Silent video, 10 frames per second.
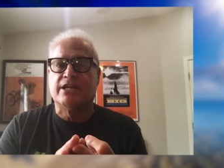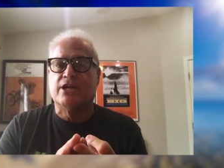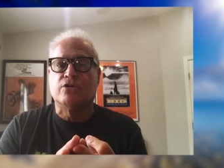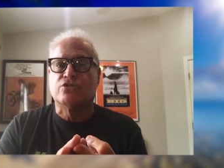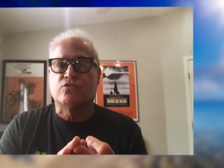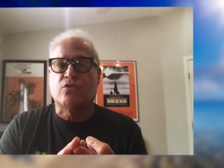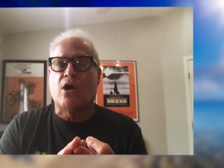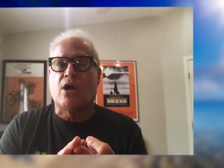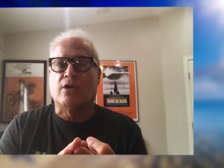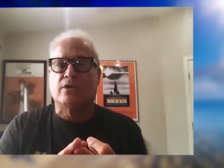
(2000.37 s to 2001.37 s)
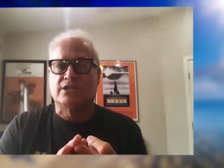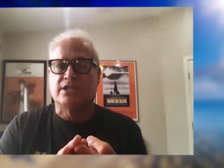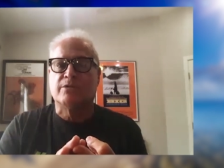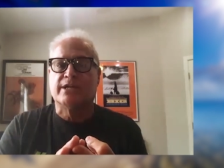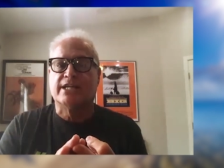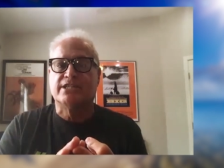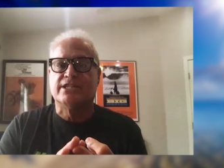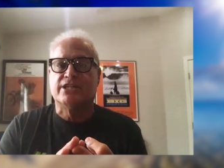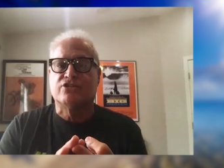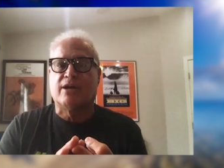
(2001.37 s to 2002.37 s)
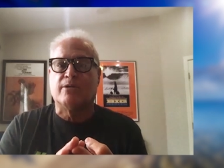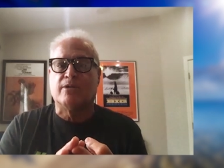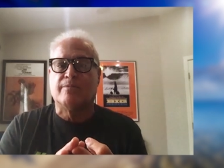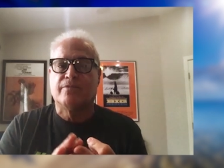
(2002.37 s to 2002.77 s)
goes wrong or someone gets into trouble?